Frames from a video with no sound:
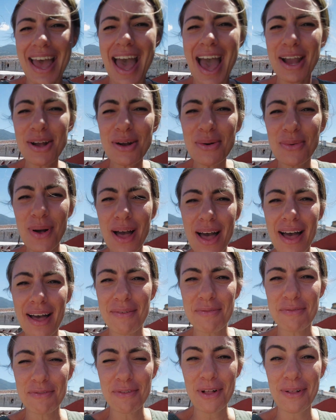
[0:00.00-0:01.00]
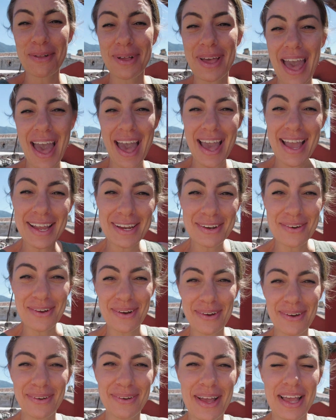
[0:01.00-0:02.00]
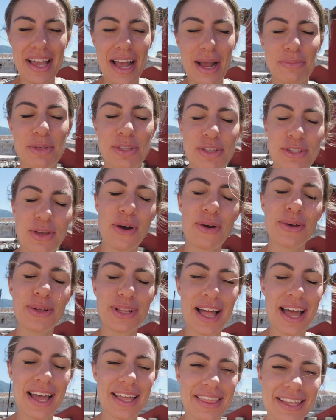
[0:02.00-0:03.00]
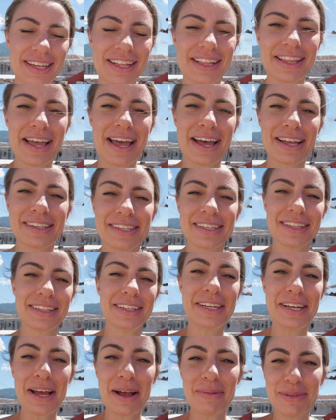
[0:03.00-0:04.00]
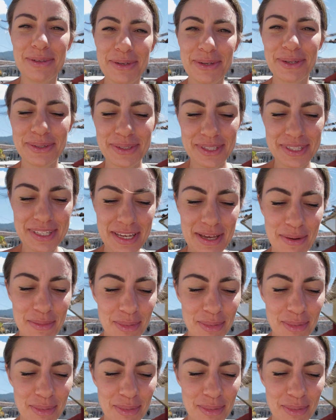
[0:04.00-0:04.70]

Antigua Volcano. I'm so glad the clouds cleared up so you could see it